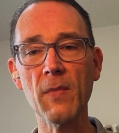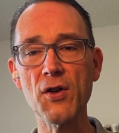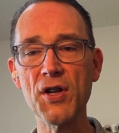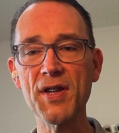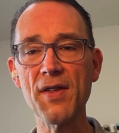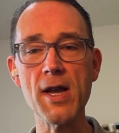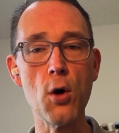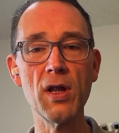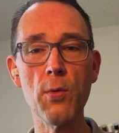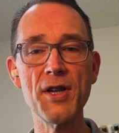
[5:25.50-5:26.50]
she said the
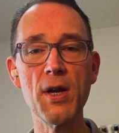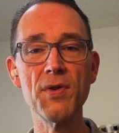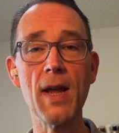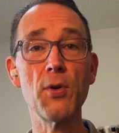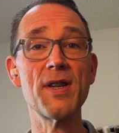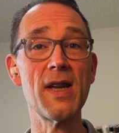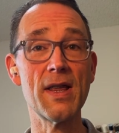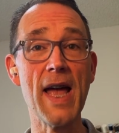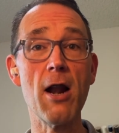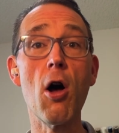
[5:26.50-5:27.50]
only way she was able to
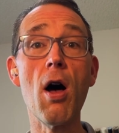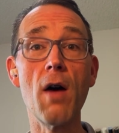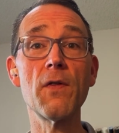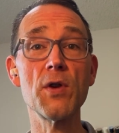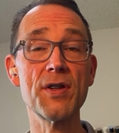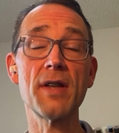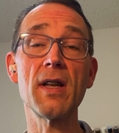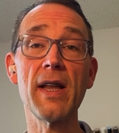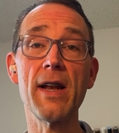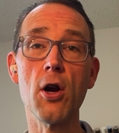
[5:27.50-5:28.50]
get that off was to
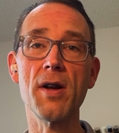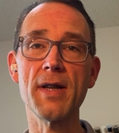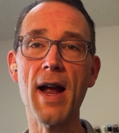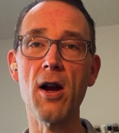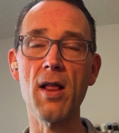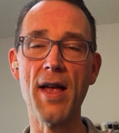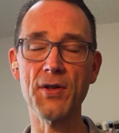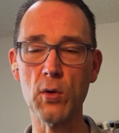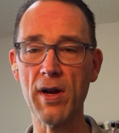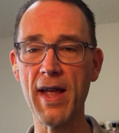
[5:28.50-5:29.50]
delete her entire
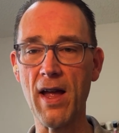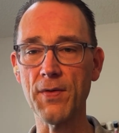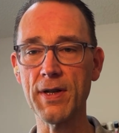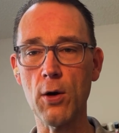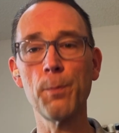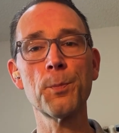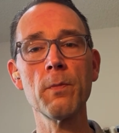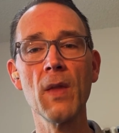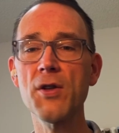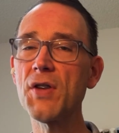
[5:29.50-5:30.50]
Glassdoor account. So
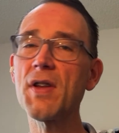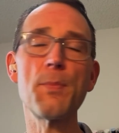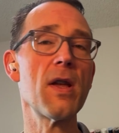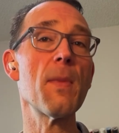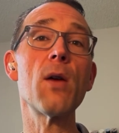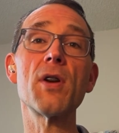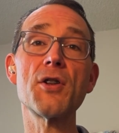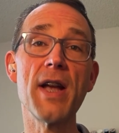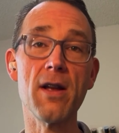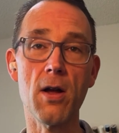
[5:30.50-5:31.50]
just something you might want
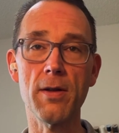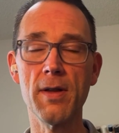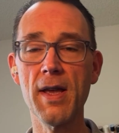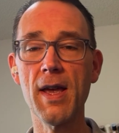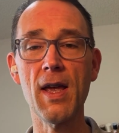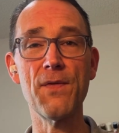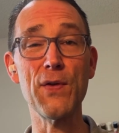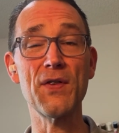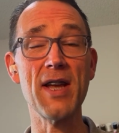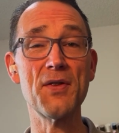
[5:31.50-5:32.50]
to check on if
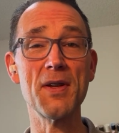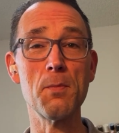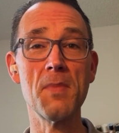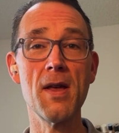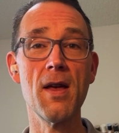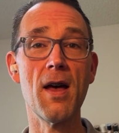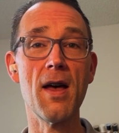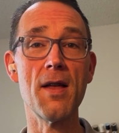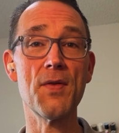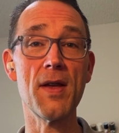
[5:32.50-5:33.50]
you've said some
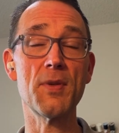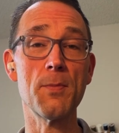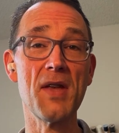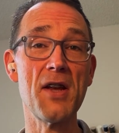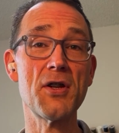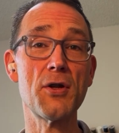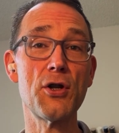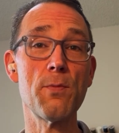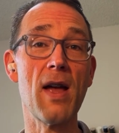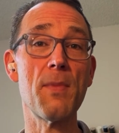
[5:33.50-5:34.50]
things that
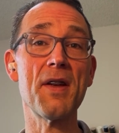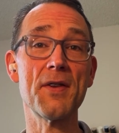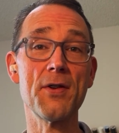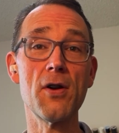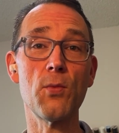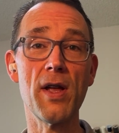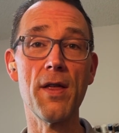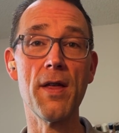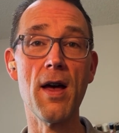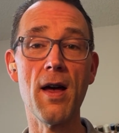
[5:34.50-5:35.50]
you might be concerned
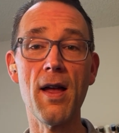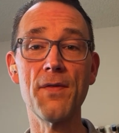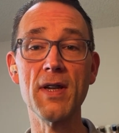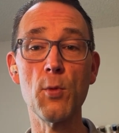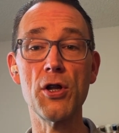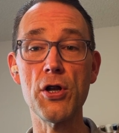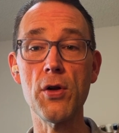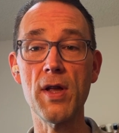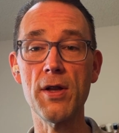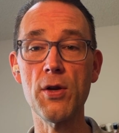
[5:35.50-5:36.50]
with, if someone
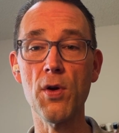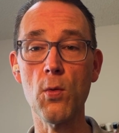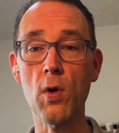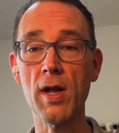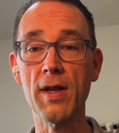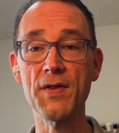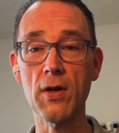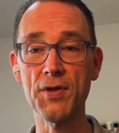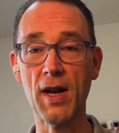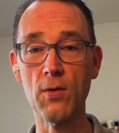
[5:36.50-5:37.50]
knew that you were the one
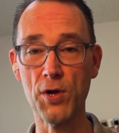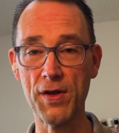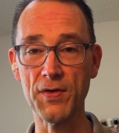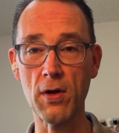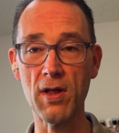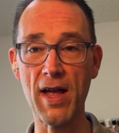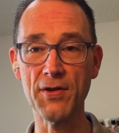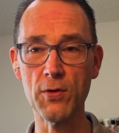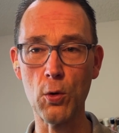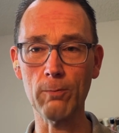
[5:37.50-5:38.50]
associated with those on
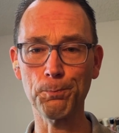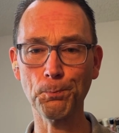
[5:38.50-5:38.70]
Glassdoor.